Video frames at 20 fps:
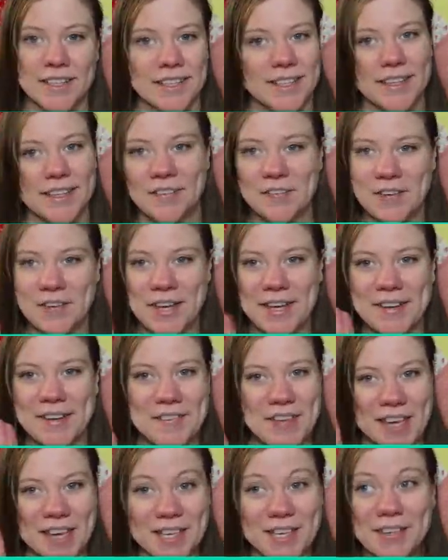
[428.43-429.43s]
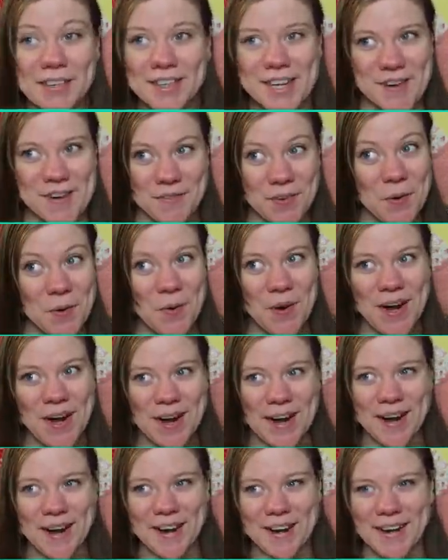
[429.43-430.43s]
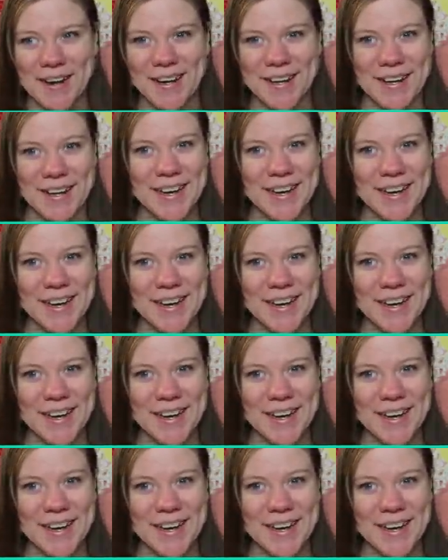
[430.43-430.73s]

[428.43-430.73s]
I've got yarn everywhere.